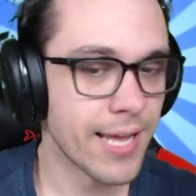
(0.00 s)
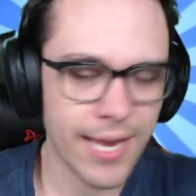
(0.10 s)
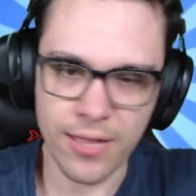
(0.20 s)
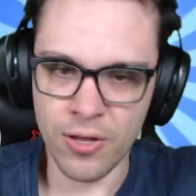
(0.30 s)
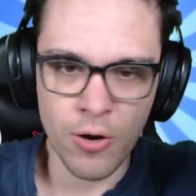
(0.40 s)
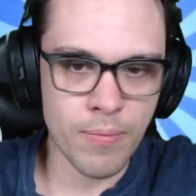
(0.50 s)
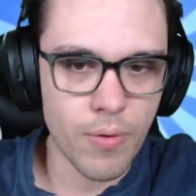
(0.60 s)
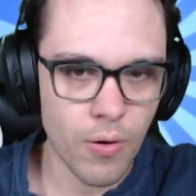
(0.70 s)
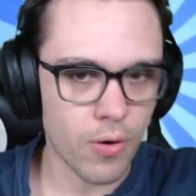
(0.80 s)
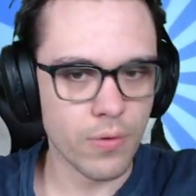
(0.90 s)
And lo and
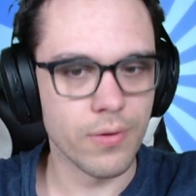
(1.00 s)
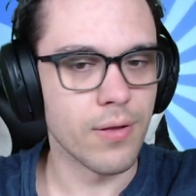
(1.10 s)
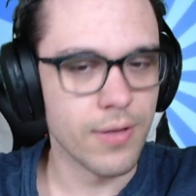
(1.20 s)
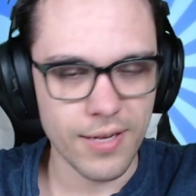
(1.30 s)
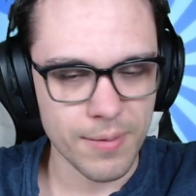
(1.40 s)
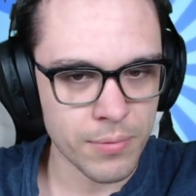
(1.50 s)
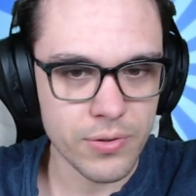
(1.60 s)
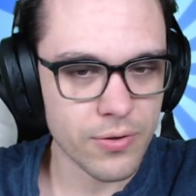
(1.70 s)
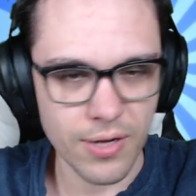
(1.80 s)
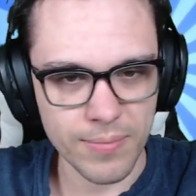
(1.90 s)
behold,
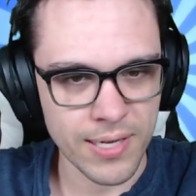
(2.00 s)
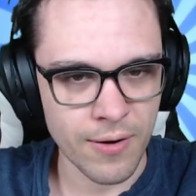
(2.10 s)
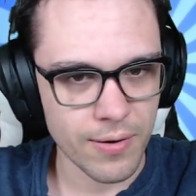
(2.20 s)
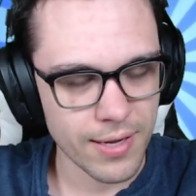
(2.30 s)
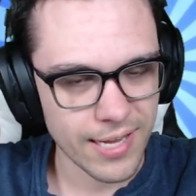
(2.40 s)
Mewtwo comes out,